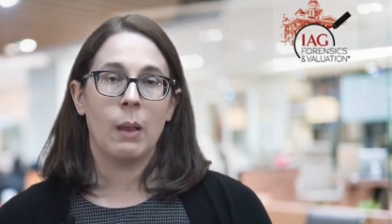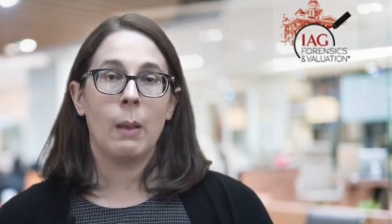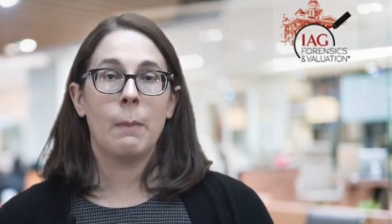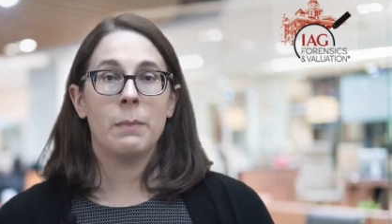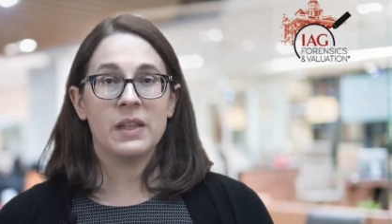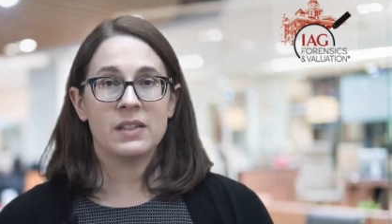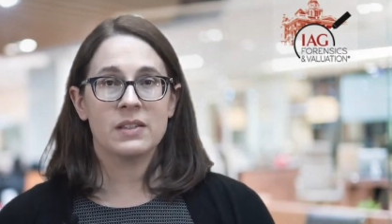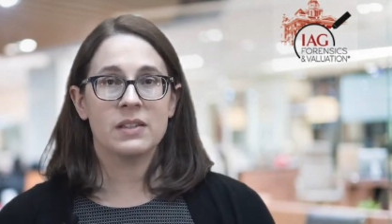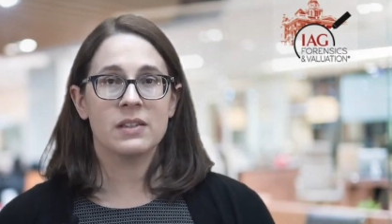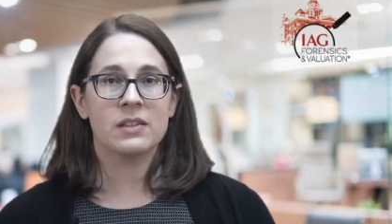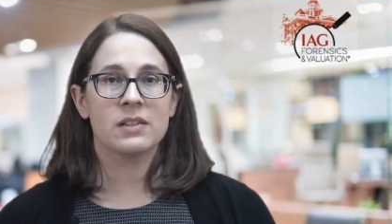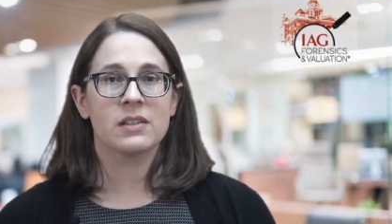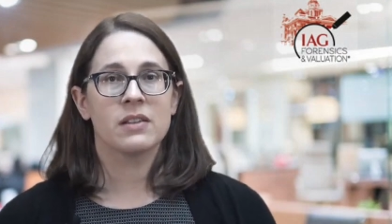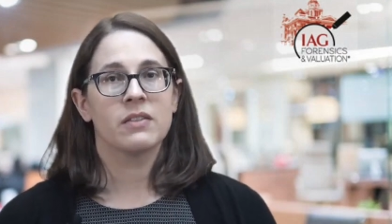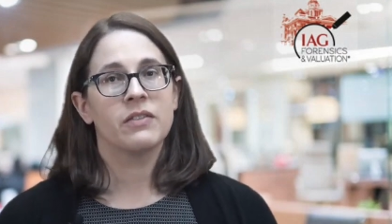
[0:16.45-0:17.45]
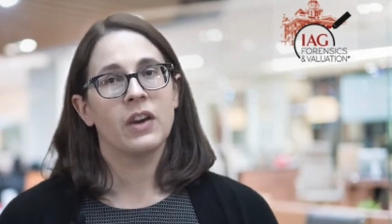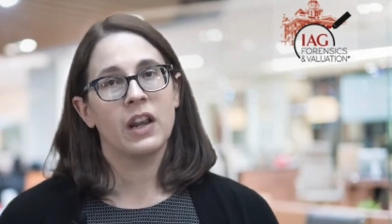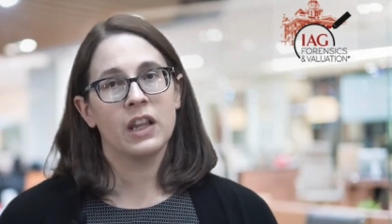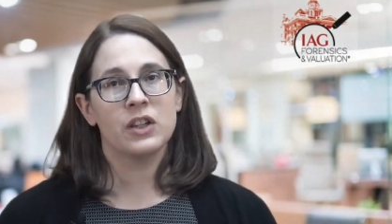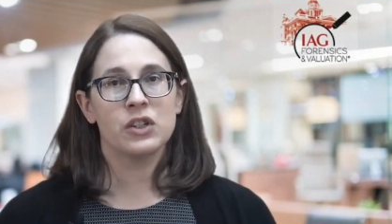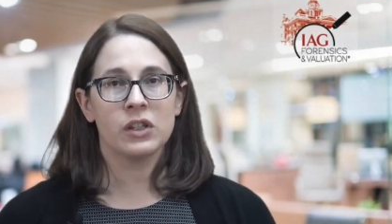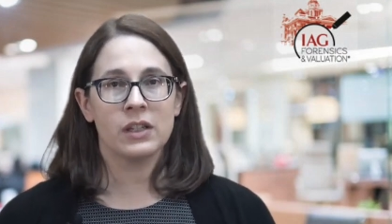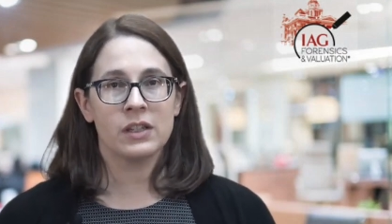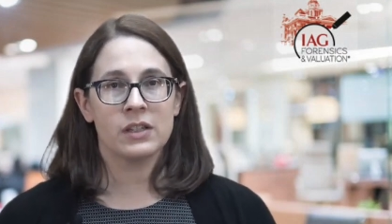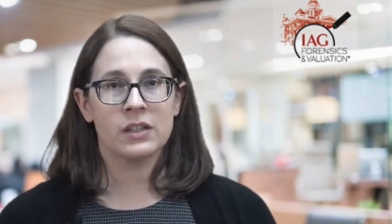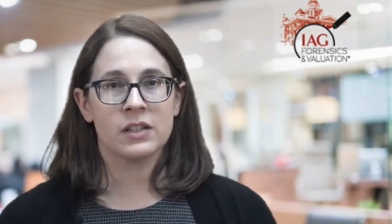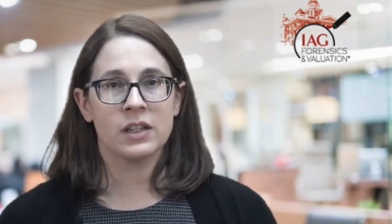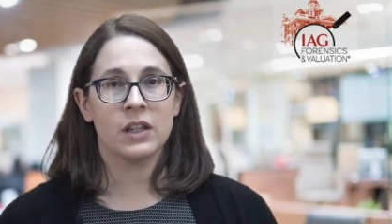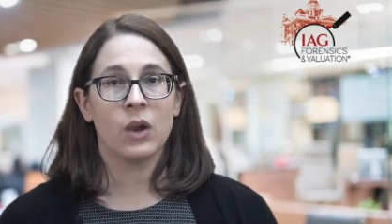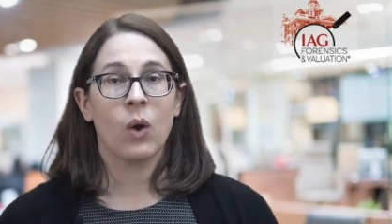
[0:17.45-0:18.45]
A business, financial
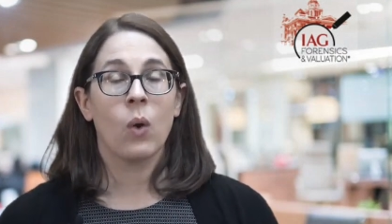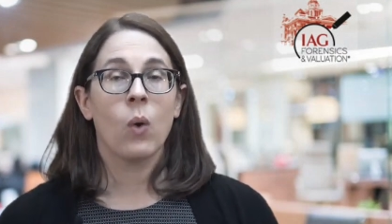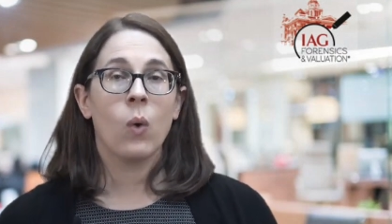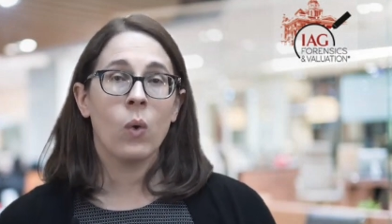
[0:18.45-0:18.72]
entity,